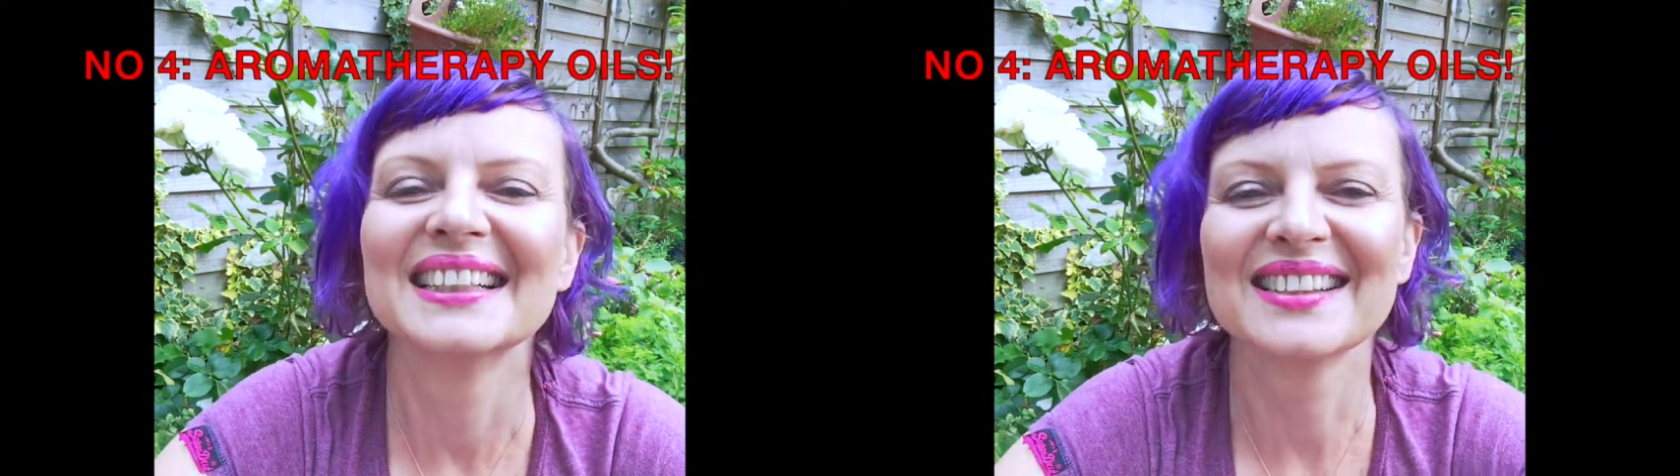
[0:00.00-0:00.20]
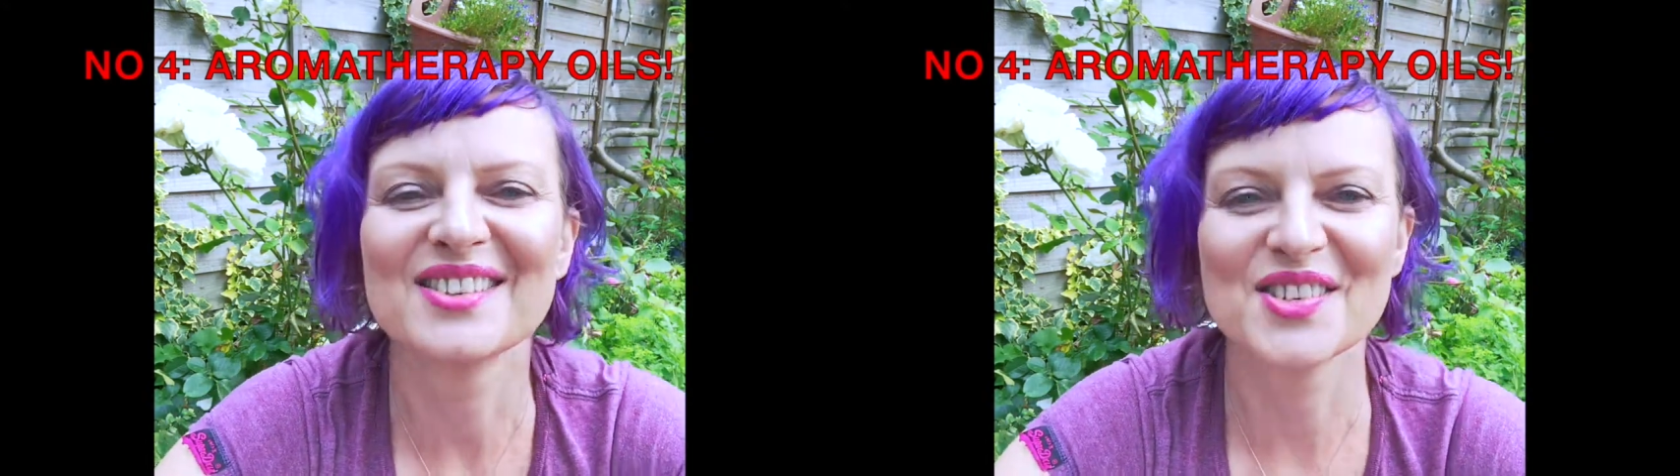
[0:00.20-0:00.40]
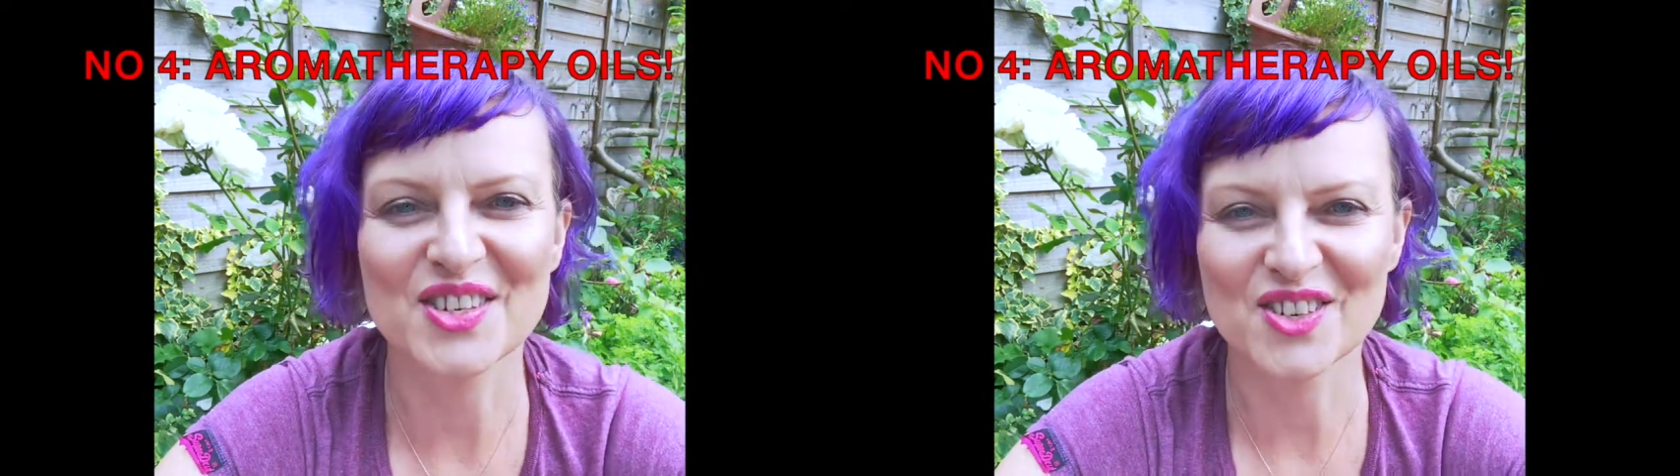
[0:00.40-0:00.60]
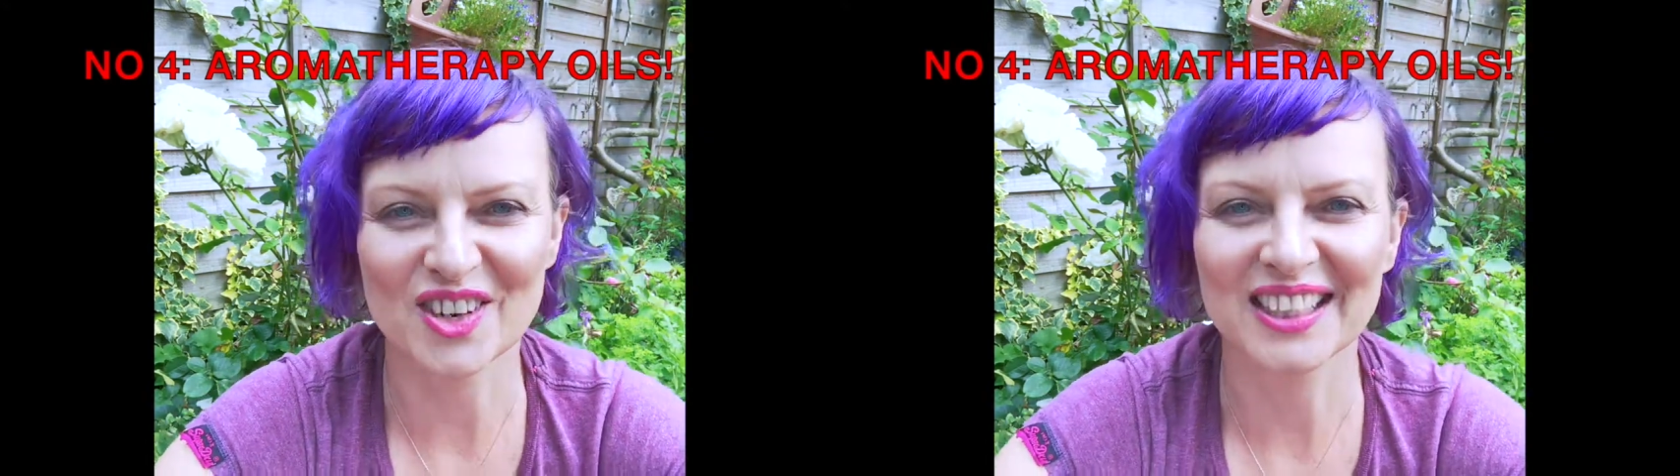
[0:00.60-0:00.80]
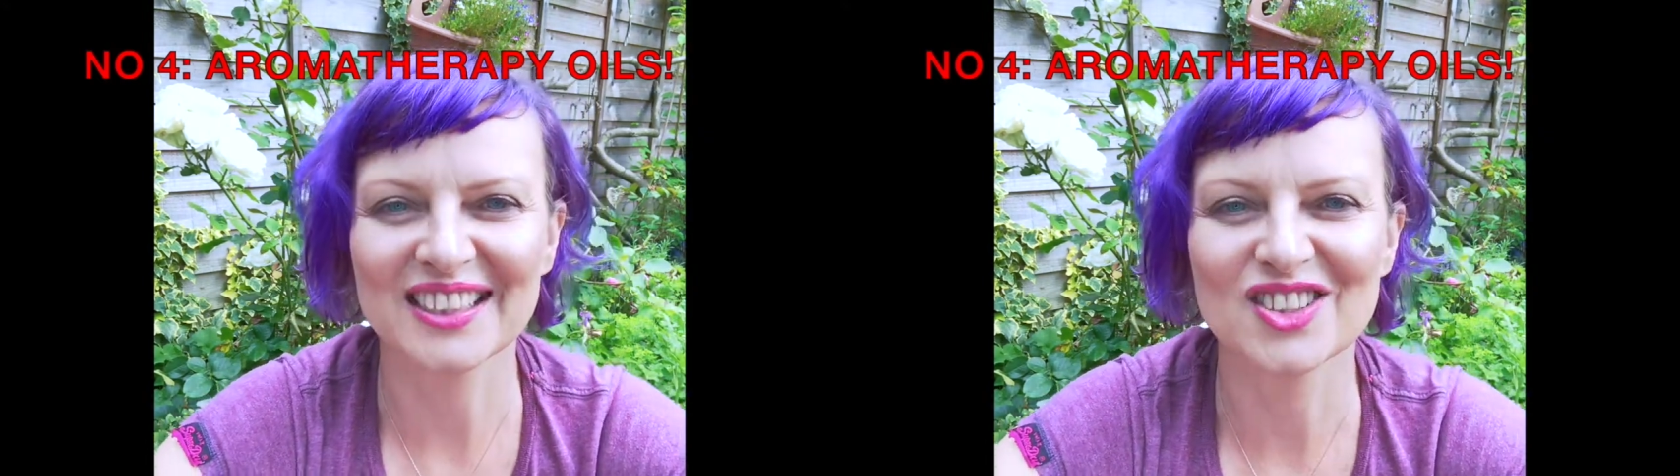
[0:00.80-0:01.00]
in
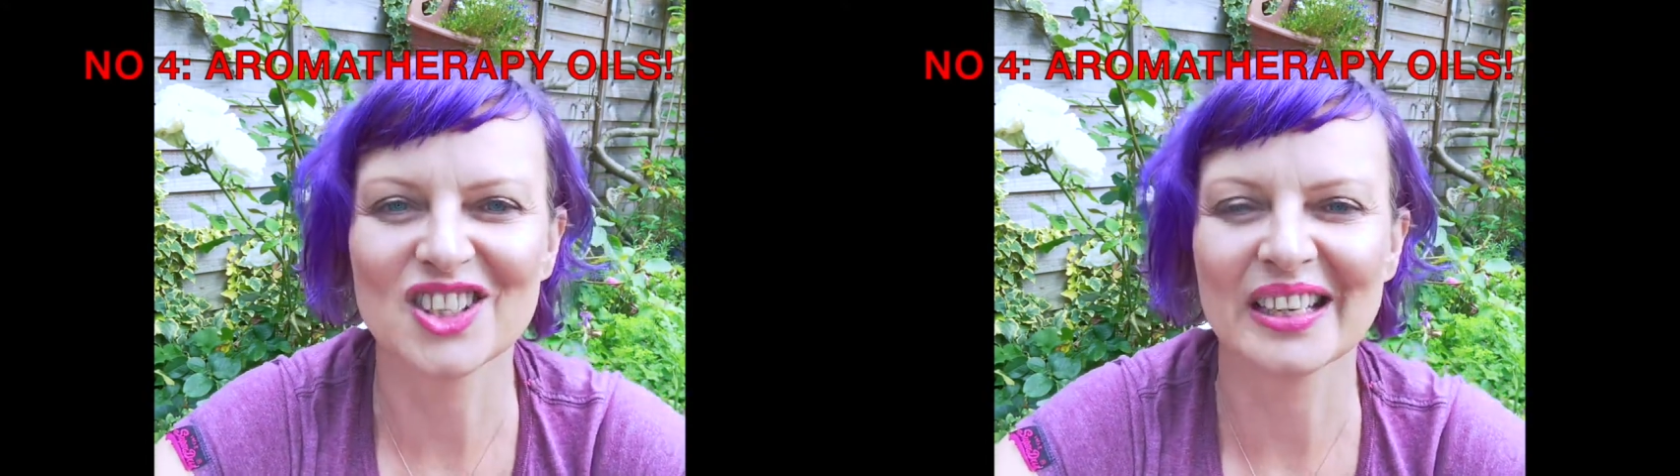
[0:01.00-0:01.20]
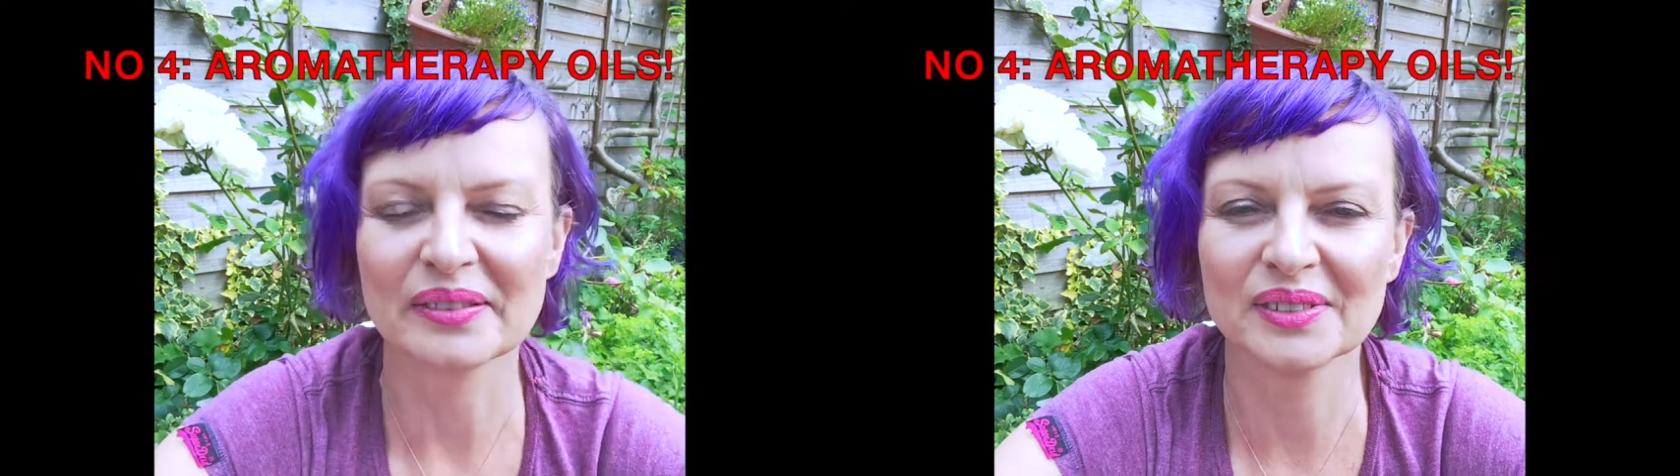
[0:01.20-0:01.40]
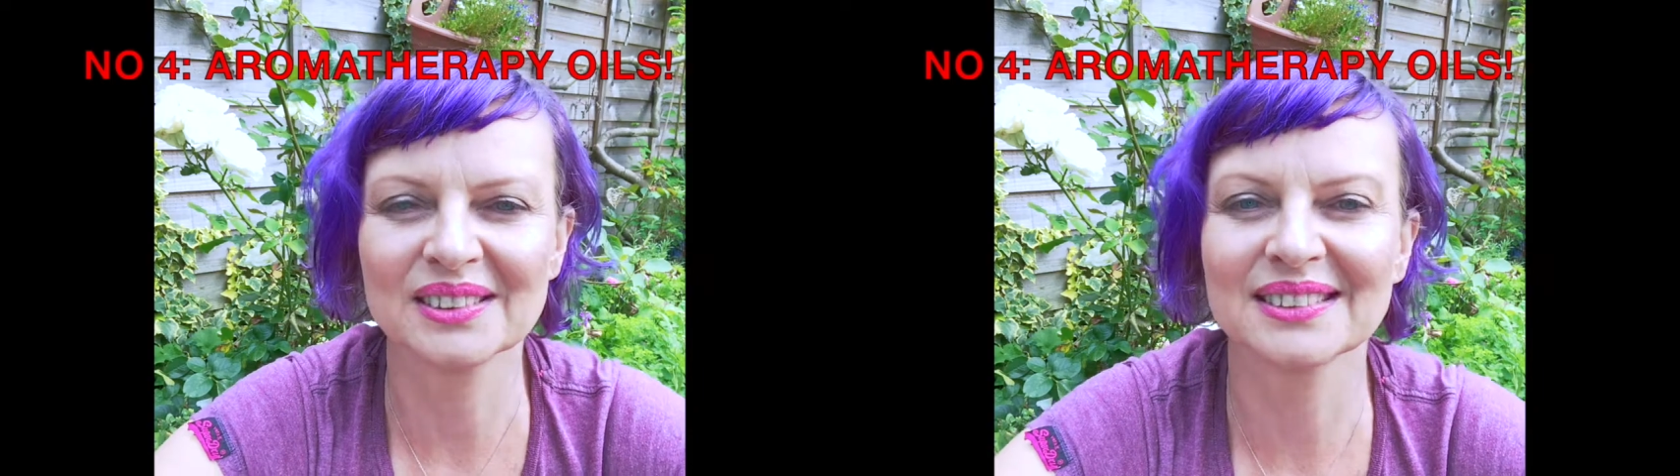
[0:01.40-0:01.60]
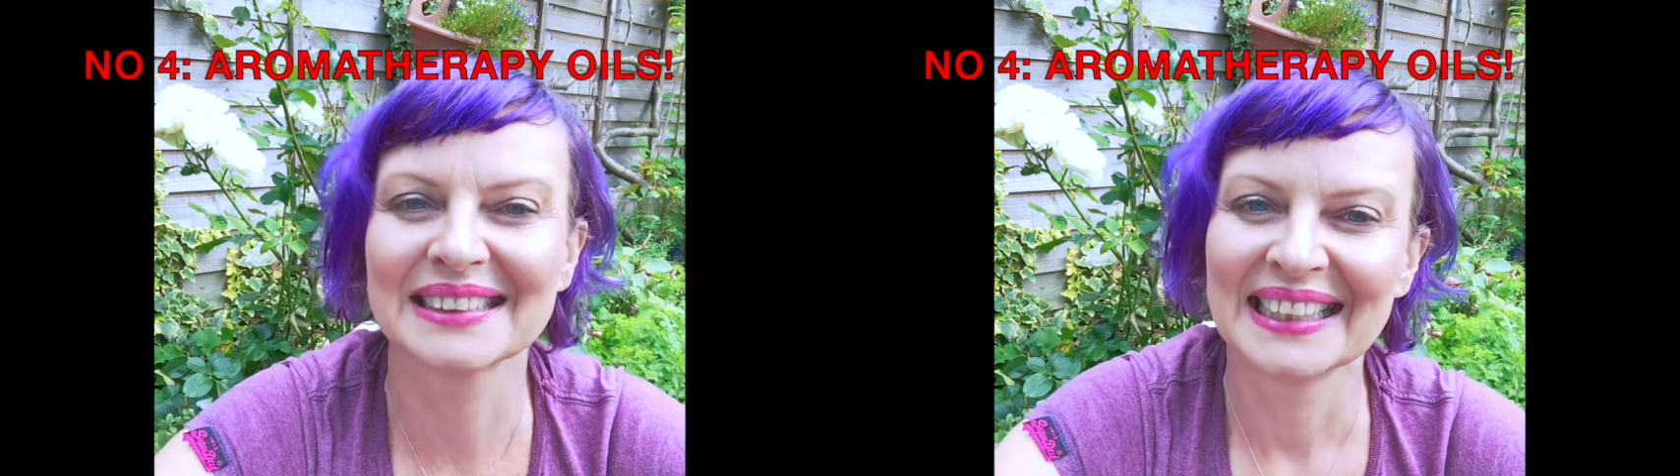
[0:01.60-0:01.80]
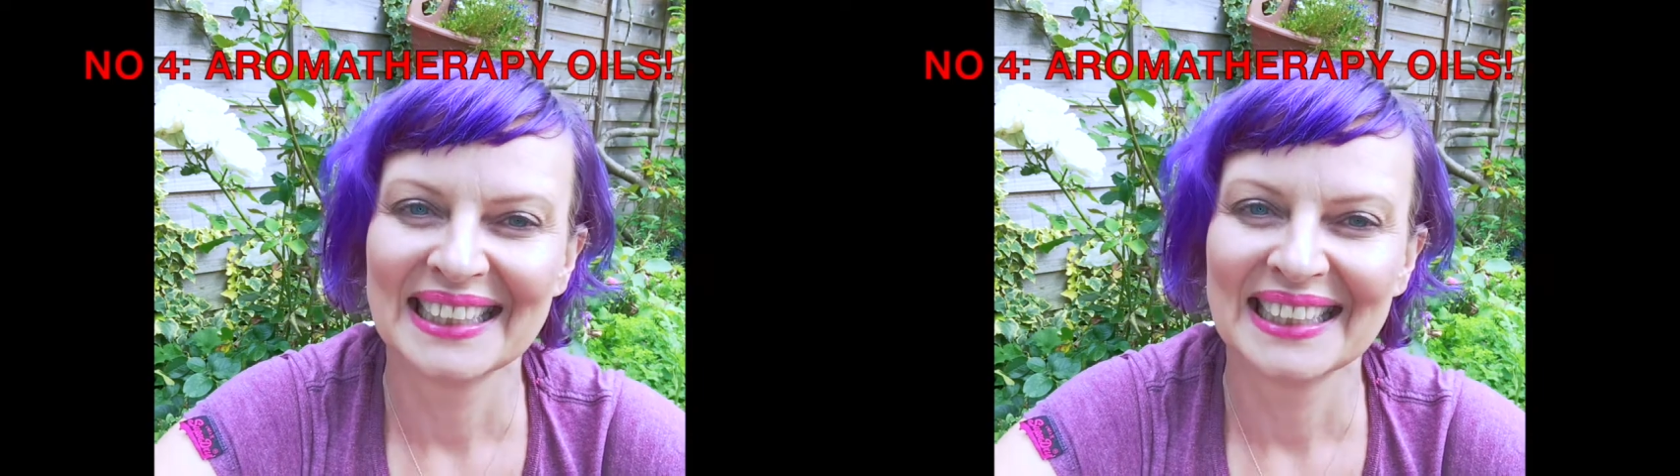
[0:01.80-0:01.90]
strange levels.